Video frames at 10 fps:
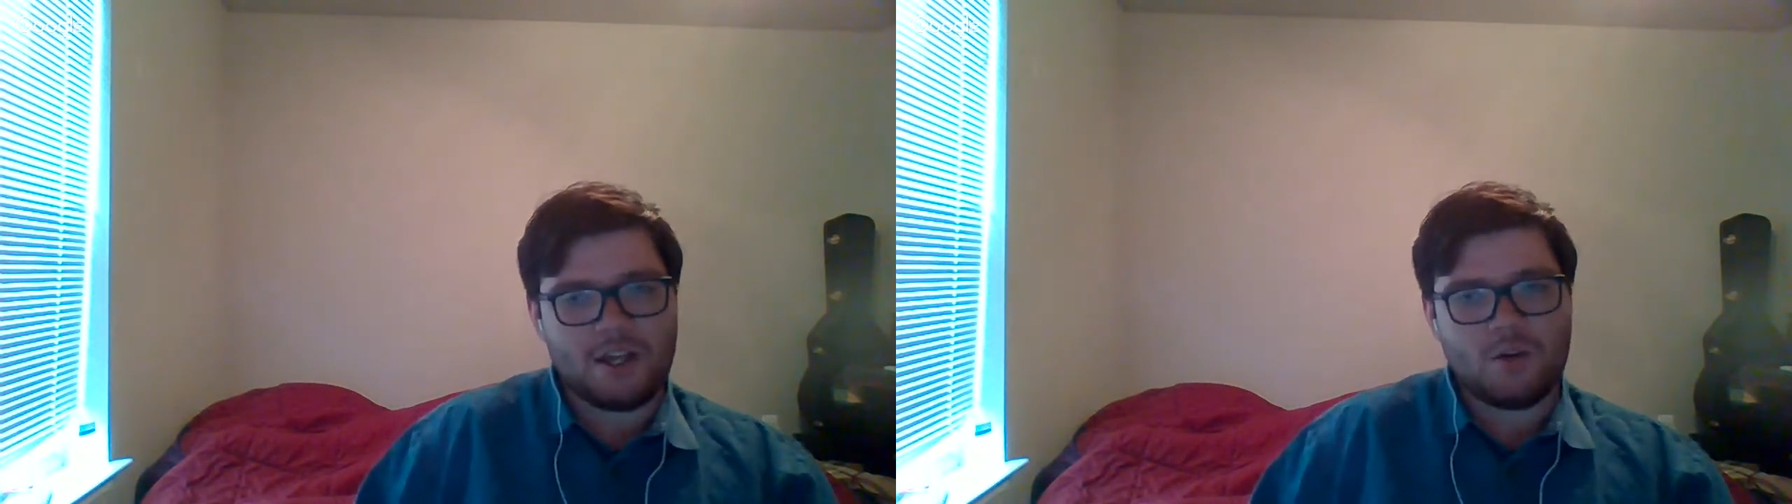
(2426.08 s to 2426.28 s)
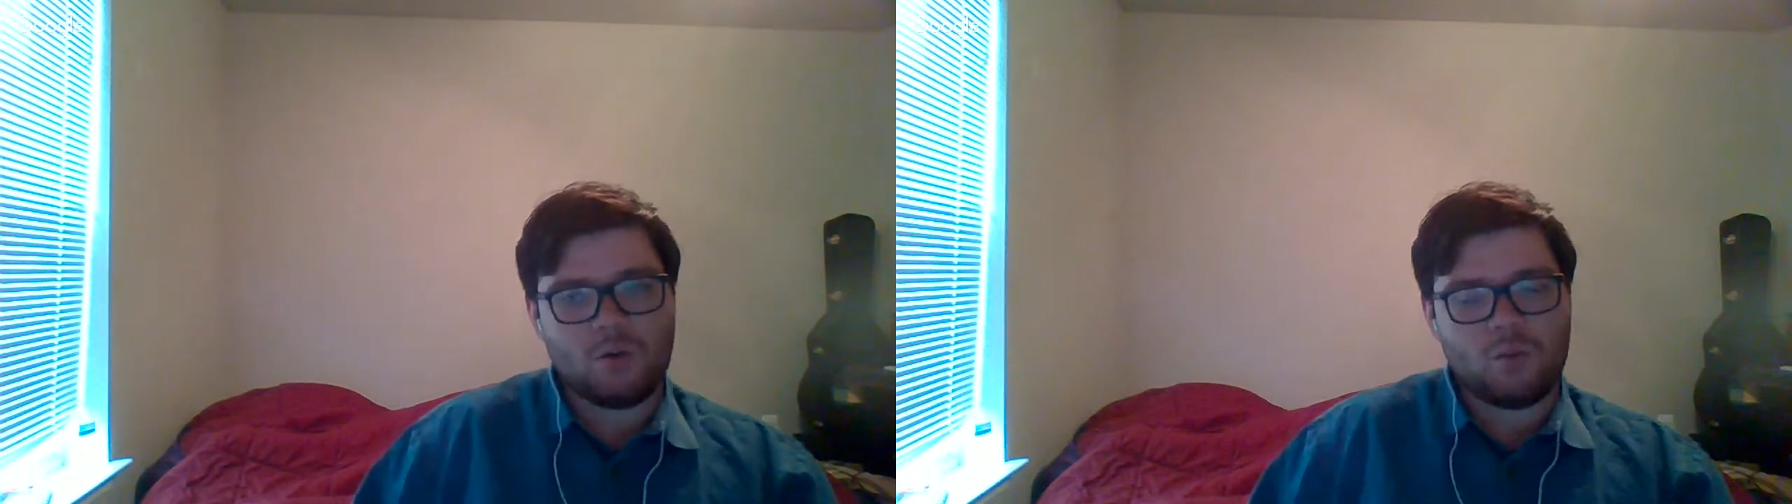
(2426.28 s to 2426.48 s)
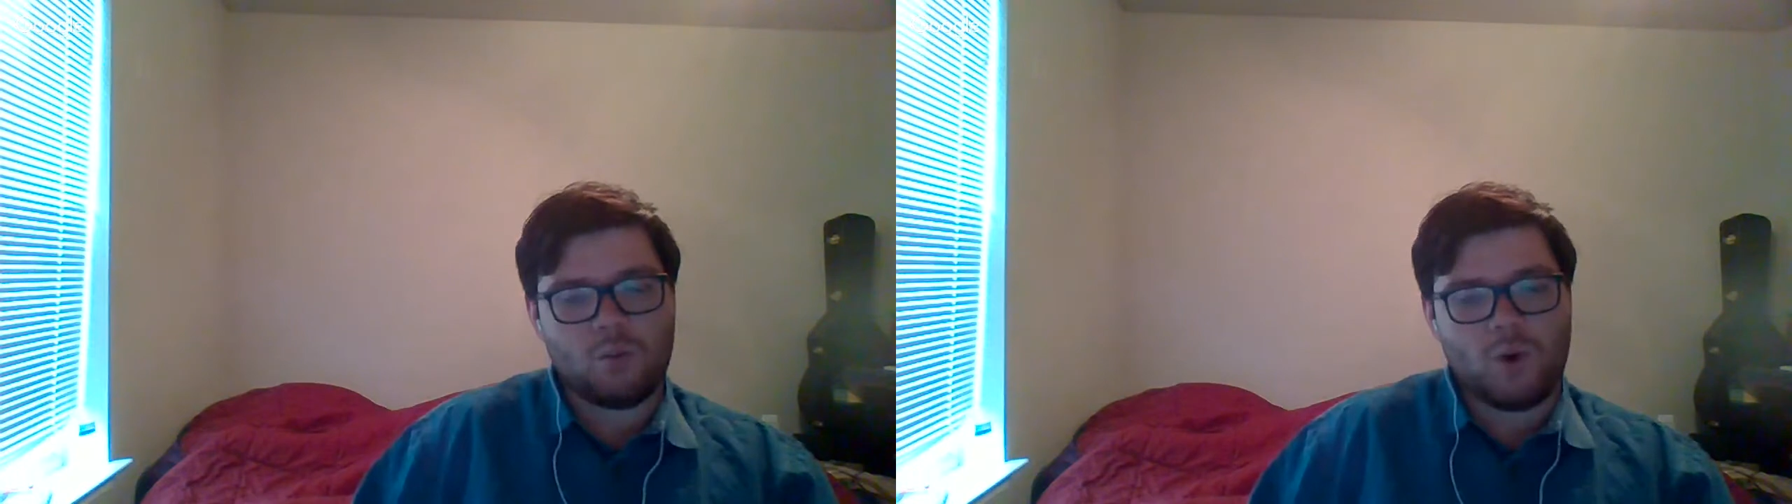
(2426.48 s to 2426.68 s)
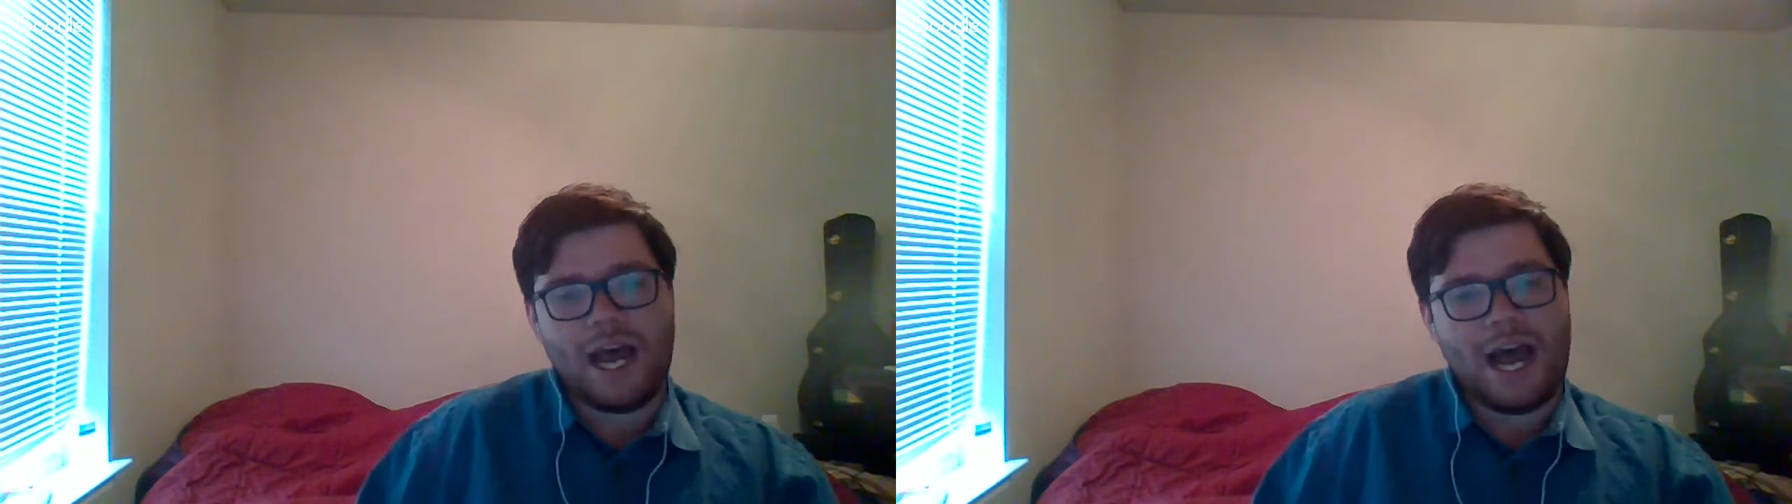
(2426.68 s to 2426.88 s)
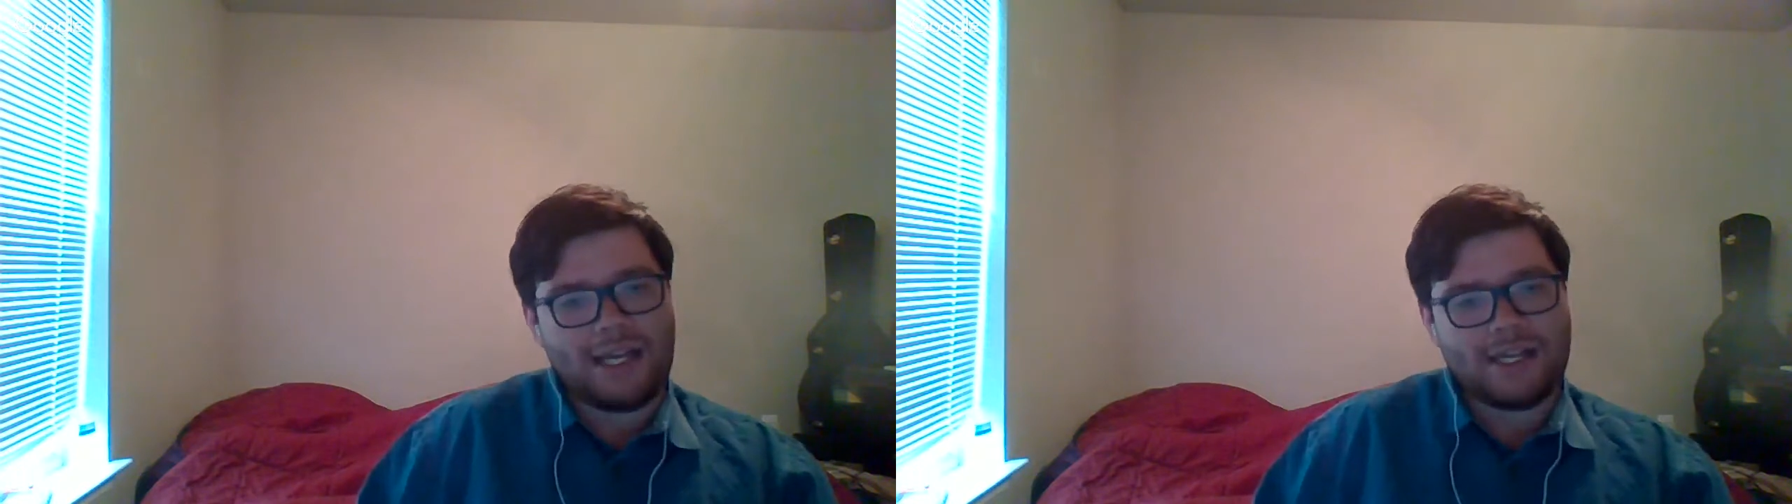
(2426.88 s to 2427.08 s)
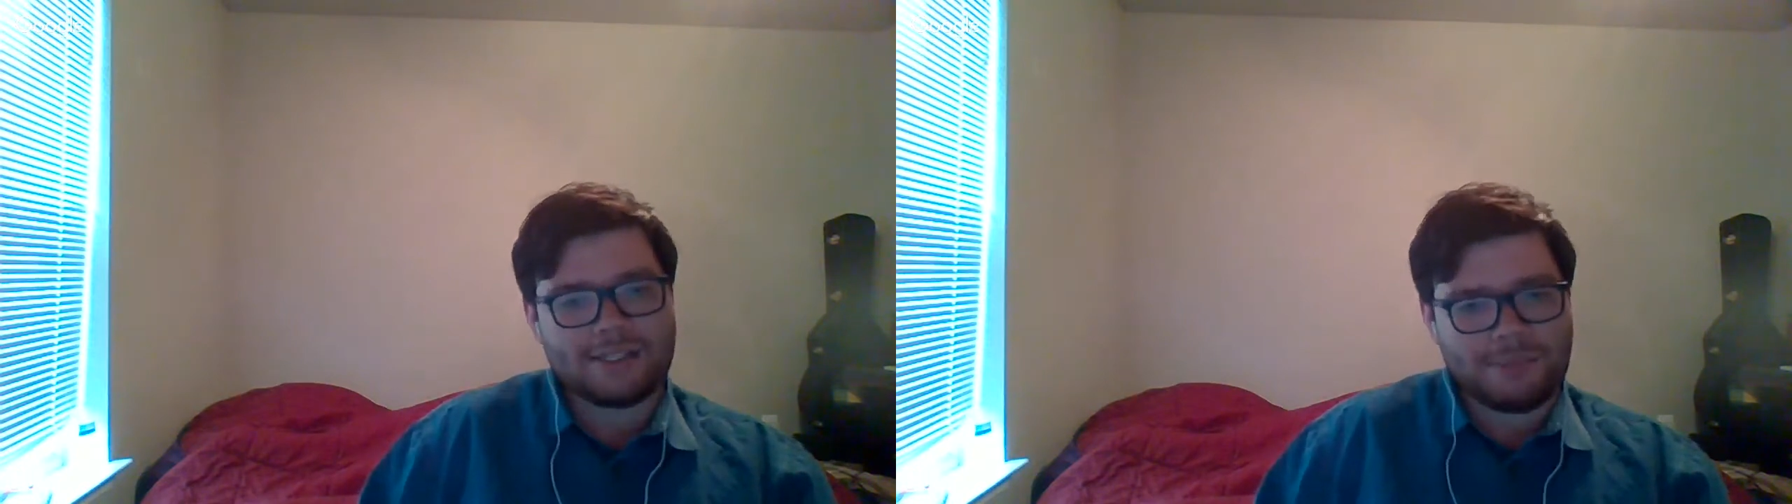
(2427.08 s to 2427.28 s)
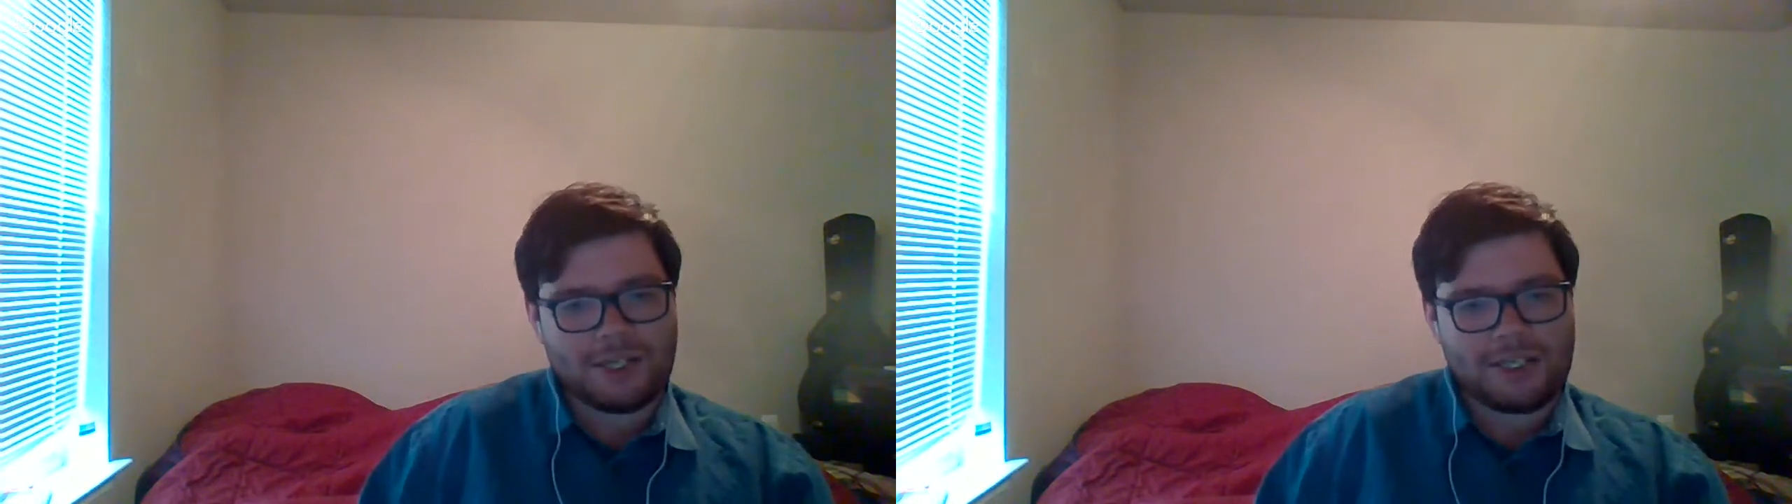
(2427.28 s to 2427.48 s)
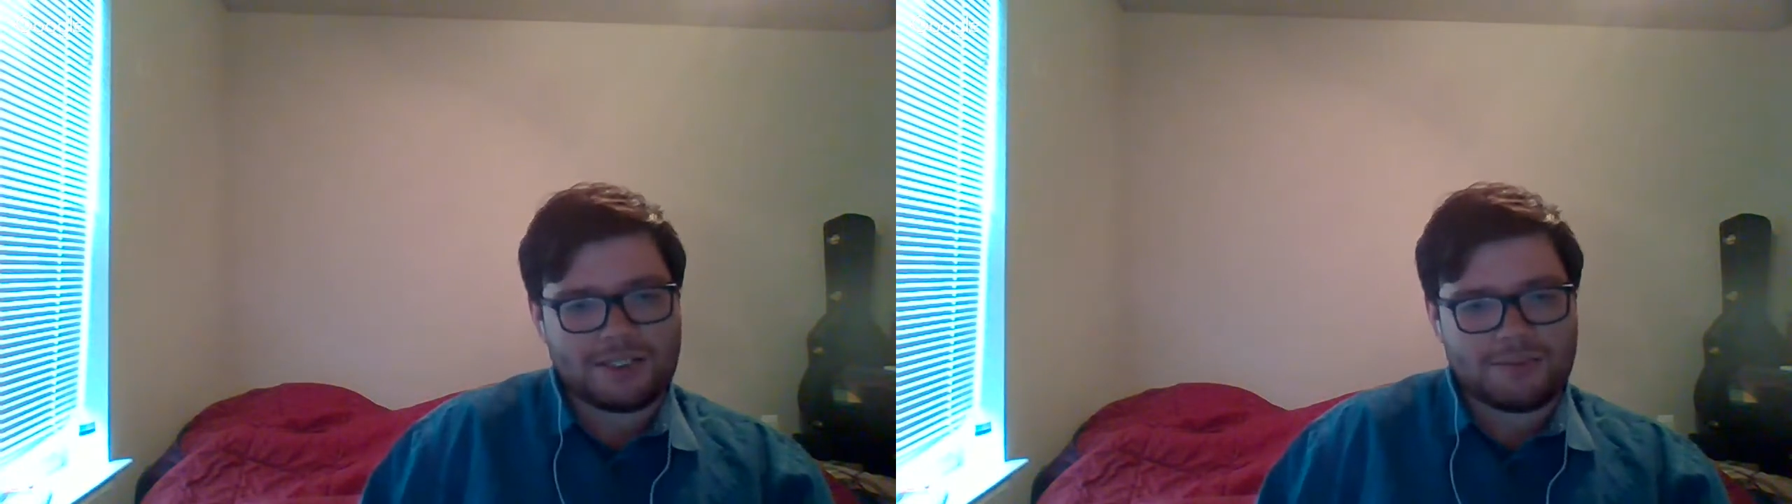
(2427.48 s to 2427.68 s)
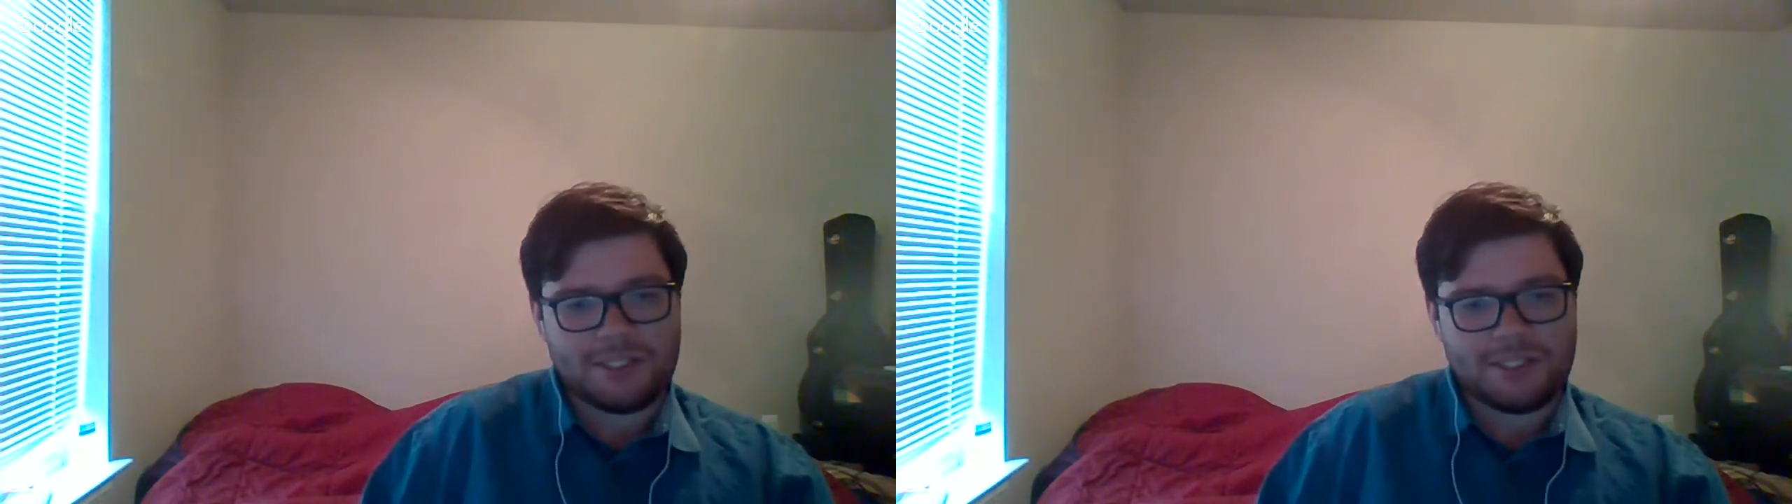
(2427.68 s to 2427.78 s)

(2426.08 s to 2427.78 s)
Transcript: what I experienced,